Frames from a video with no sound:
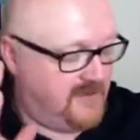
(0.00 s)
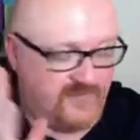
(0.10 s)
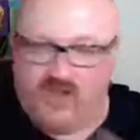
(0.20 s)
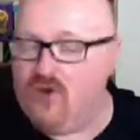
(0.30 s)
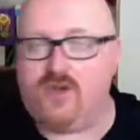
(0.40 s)

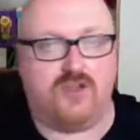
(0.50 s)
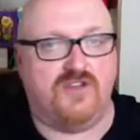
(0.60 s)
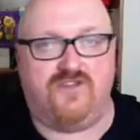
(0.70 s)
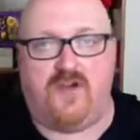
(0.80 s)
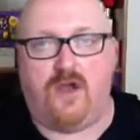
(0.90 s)
Record it on
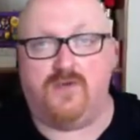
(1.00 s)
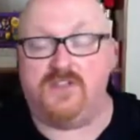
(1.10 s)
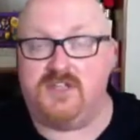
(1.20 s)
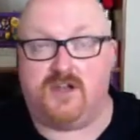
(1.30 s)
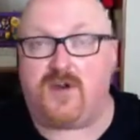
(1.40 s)
your phone.
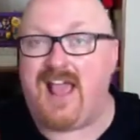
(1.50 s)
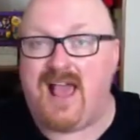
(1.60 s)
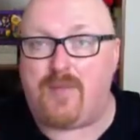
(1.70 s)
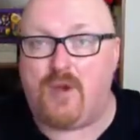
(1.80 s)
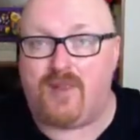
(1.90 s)
There's a great
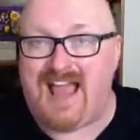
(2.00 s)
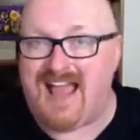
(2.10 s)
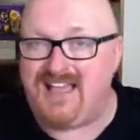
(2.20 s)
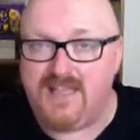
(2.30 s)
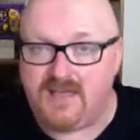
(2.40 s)
app called
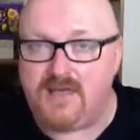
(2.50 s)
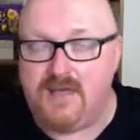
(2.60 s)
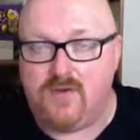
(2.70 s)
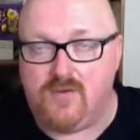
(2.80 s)
Anchor,